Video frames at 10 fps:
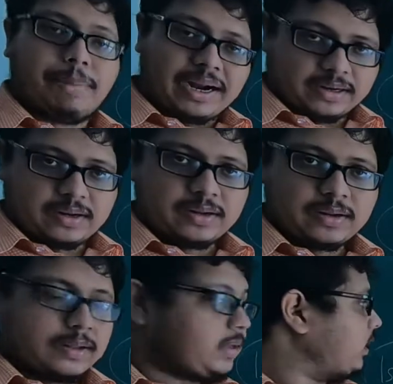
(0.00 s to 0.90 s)

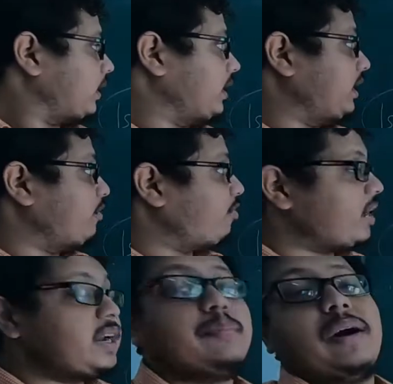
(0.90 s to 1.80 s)
but
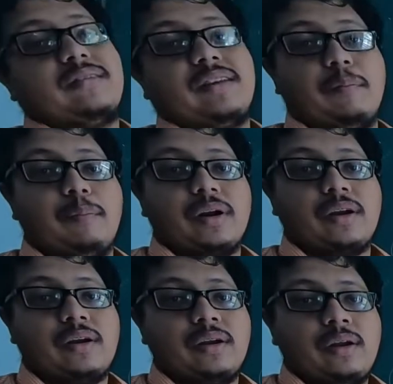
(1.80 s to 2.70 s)
different mass
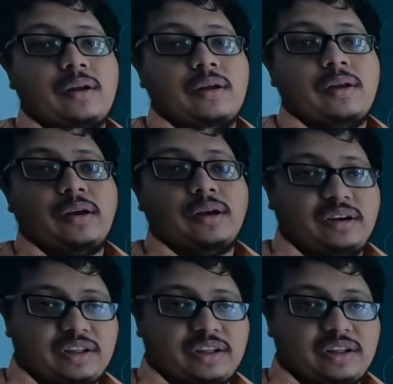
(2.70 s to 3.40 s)
number.